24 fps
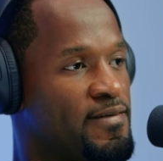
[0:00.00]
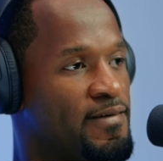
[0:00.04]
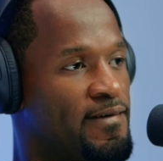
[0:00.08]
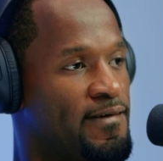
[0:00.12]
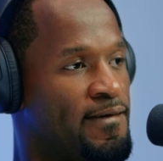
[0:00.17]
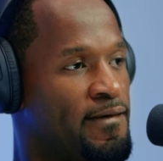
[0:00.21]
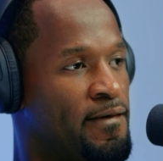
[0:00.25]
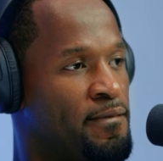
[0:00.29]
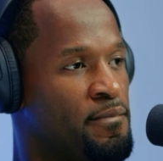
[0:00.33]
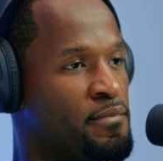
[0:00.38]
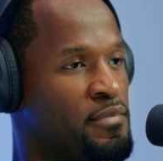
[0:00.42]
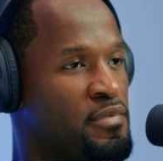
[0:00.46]

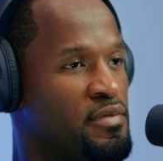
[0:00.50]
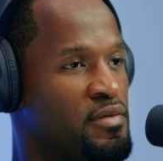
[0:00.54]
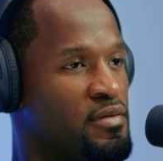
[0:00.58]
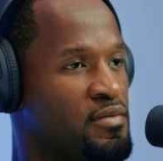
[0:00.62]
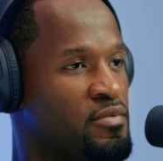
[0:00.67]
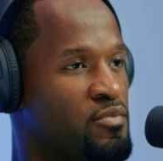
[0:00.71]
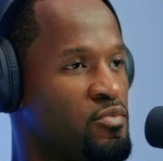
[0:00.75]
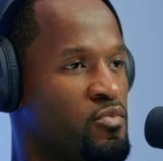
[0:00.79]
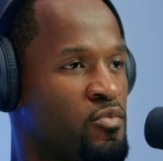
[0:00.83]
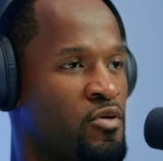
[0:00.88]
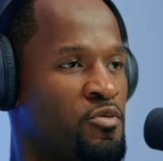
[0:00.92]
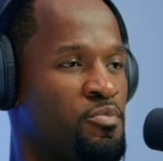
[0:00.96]
Um,
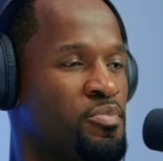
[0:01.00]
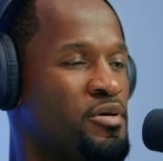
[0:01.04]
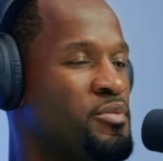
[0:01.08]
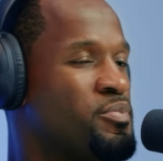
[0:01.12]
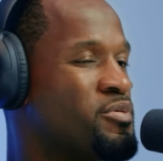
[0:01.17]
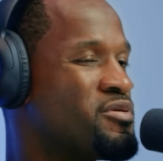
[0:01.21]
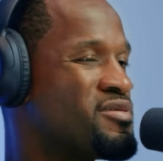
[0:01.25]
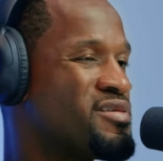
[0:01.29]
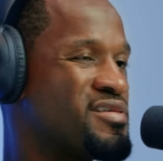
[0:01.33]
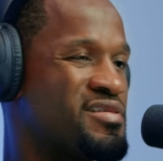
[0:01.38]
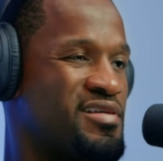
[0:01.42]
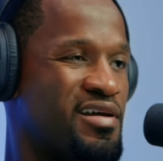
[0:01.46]
what
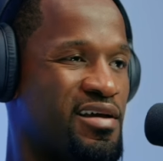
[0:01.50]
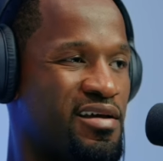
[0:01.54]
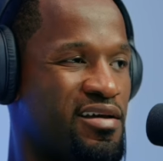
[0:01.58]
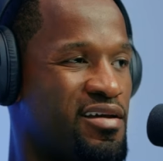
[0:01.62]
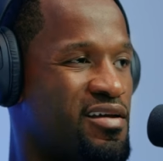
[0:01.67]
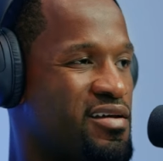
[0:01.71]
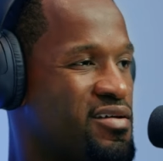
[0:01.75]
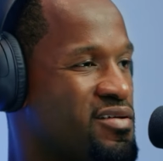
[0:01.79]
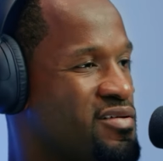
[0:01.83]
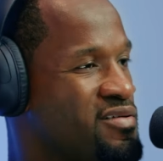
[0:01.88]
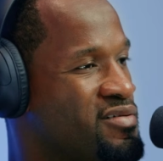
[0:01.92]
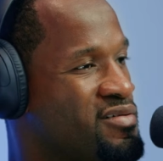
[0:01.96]
people
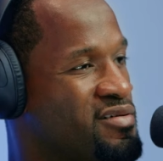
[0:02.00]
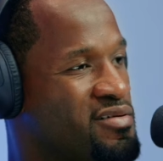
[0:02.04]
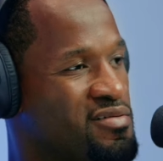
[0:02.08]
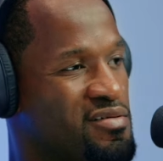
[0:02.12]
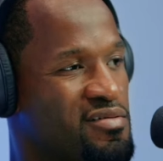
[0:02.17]
say